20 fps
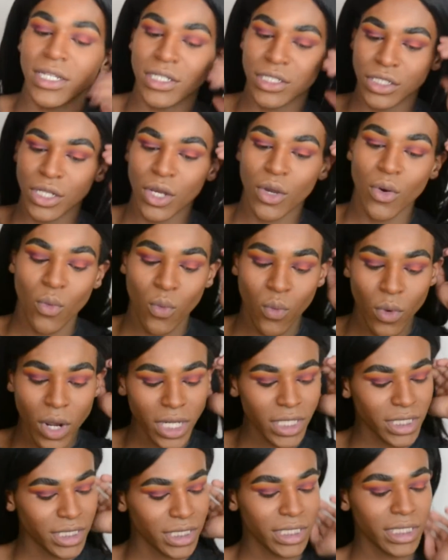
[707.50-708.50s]
so
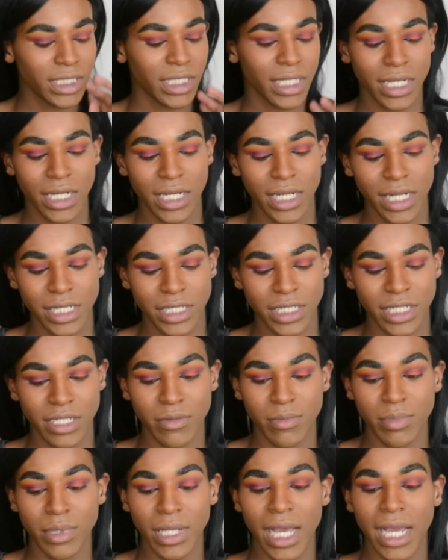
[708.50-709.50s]
what she did is she
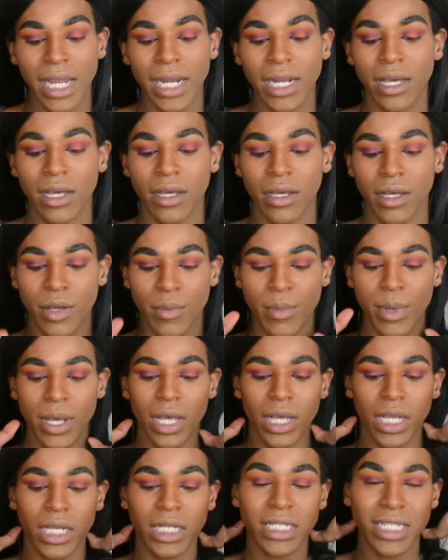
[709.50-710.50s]
applied
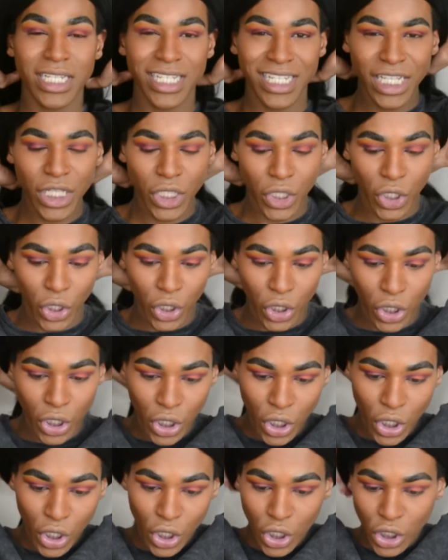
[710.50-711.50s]
concealer
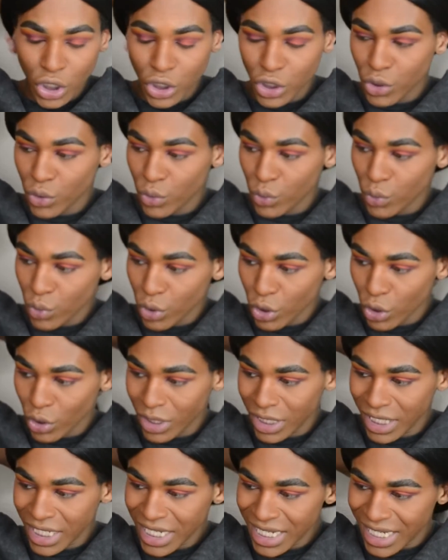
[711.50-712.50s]
to her
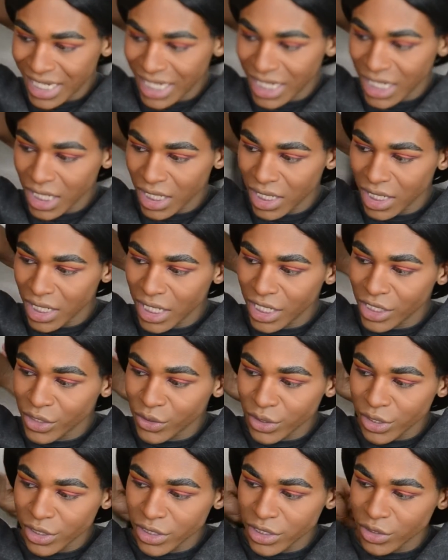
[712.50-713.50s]
lid in
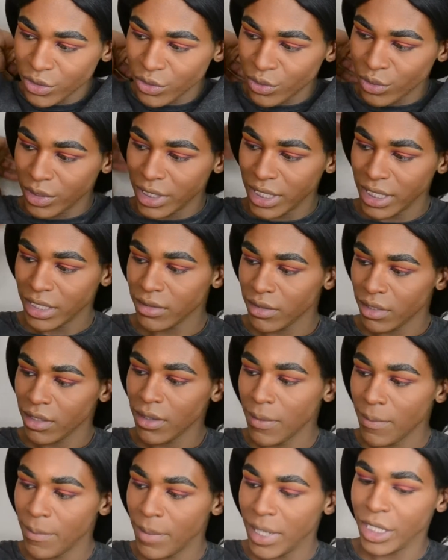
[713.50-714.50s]
order to get
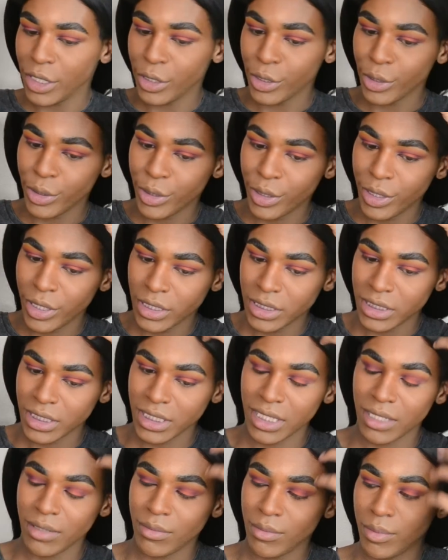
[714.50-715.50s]

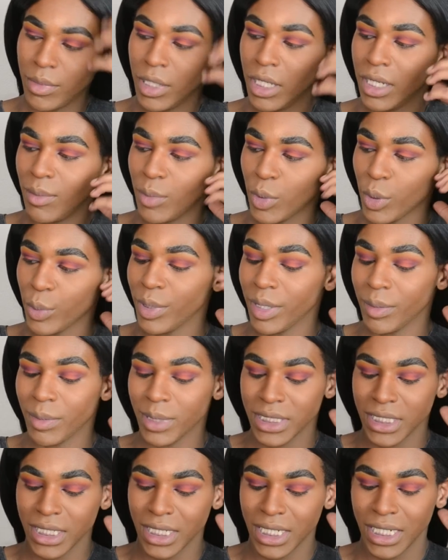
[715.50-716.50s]
a more
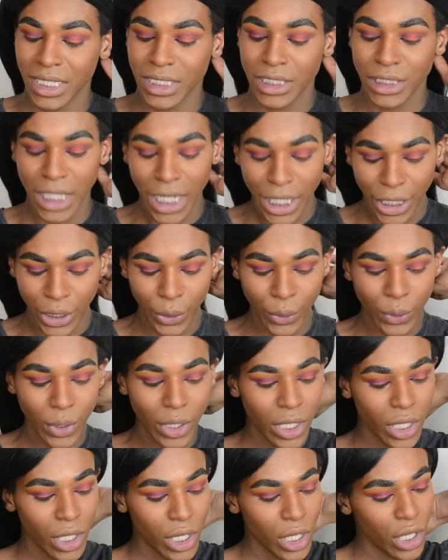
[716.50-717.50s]
pigmented shadow.
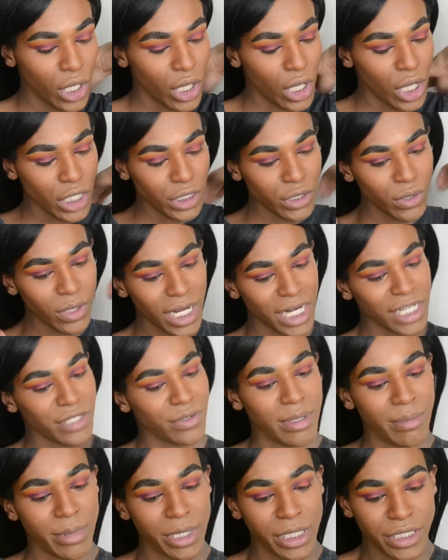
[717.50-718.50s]
So that is what
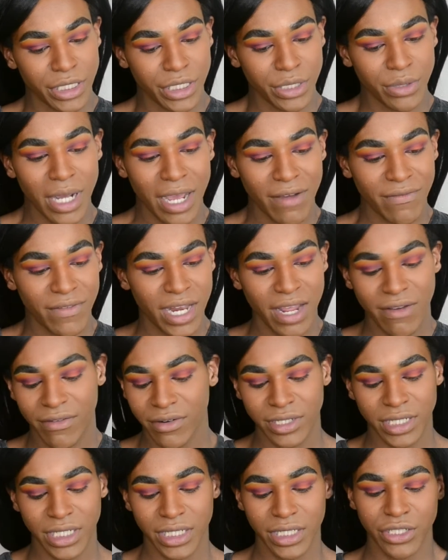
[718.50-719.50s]
I'm gonna do. I've never
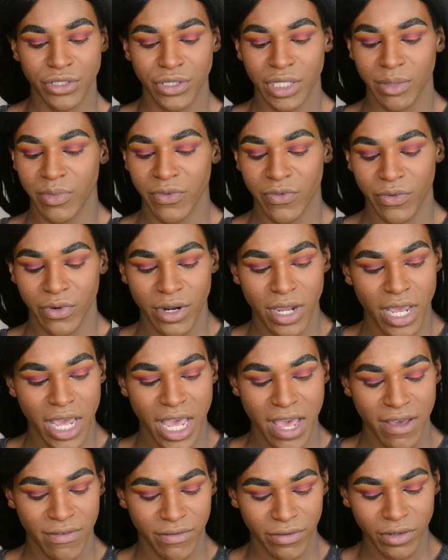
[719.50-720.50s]
seen this trick before,
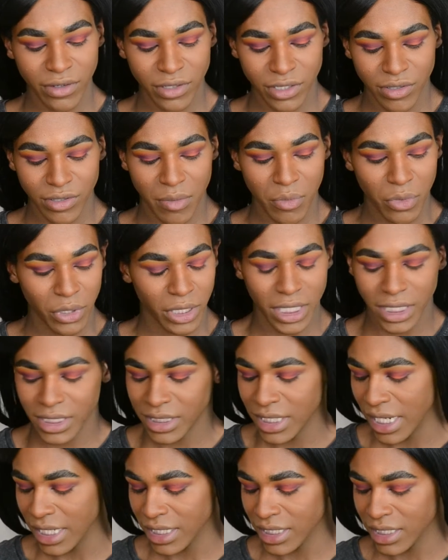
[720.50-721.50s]
ever. I'm really
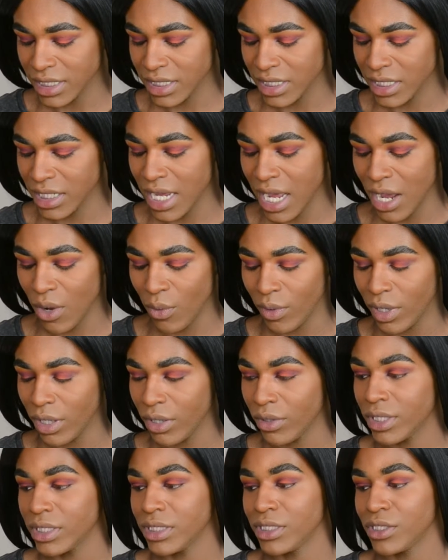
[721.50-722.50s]
excited to see how
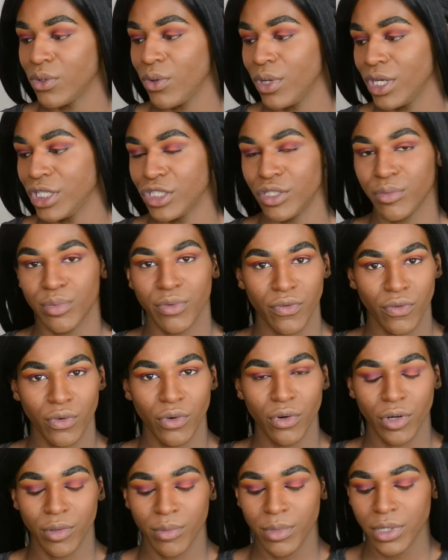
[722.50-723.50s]
well it's going to
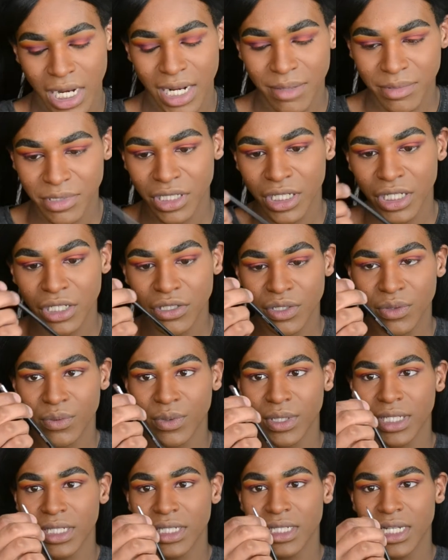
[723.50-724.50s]
perform. I'm just gonna use a
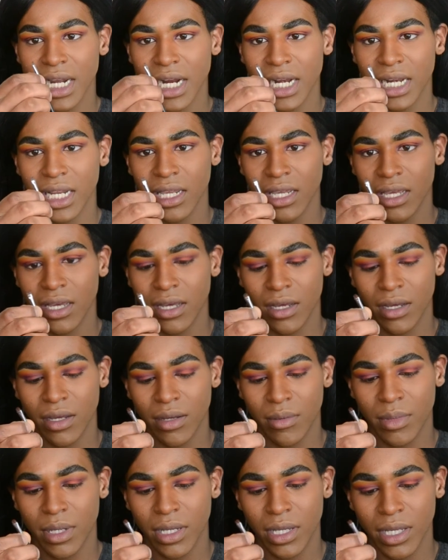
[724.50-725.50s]
really tiny
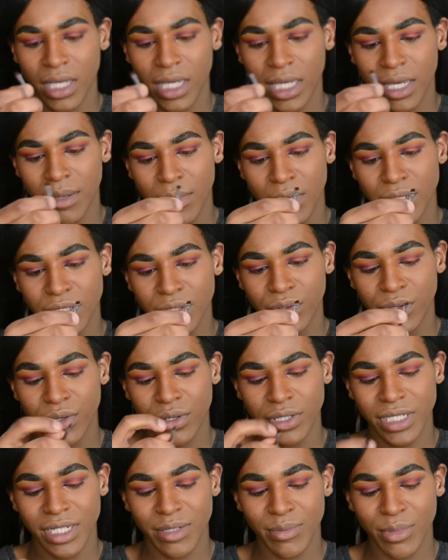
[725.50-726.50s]

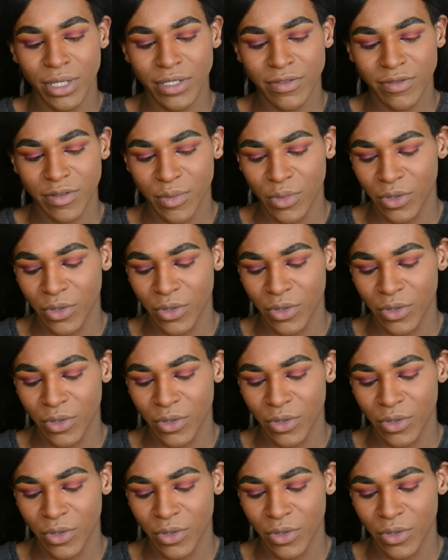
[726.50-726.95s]
M213 brush from